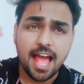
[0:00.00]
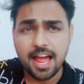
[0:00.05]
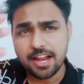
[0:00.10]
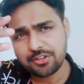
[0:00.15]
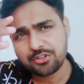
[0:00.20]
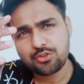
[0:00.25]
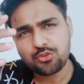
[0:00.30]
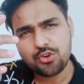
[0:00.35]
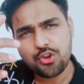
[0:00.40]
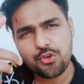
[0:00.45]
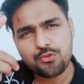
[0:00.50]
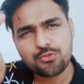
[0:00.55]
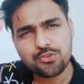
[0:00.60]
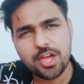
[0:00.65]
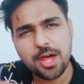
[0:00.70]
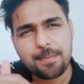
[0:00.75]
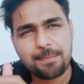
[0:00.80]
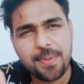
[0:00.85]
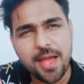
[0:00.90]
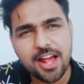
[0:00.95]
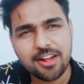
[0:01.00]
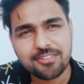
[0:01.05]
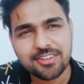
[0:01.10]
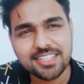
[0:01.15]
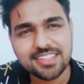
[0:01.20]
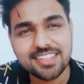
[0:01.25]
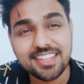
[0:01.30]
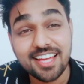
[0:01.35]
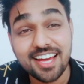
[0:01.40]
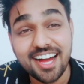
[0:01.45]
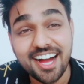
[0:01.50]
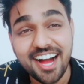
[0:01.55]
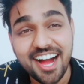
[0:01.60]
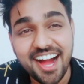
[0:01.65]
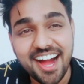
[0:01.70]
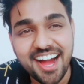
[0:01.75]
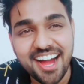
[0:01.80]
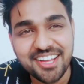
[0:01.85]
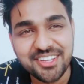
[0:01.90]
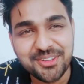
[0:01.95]
And today we are back with
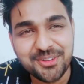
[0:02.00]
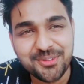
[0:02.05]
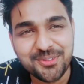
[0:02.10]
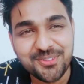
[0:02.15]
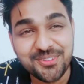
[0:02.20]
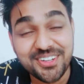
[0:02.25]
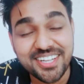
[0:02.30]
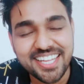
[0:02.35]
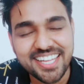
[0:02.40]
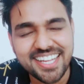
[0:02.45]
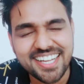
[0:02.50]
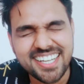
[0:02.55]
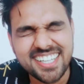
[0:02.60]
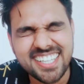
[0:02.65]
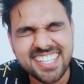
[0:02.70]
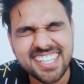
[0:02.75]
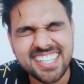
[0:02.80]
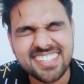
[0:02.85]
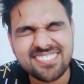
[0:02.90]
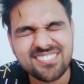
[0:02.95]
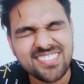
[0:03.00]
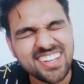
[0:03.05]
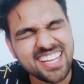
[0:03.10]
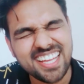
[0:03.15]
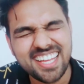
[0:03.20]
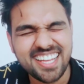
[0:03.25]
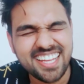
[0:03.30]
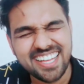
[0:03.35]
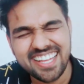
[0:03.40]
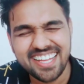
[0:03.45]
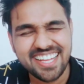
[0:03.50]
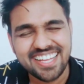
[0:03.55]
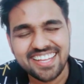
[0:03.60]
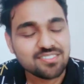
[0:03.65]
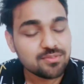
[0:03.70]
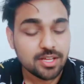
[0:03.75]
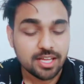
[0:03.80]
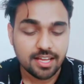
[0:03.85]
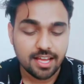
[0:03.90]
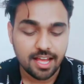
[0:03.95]
Ayu Ting Ting
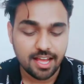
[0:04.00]
ma'am,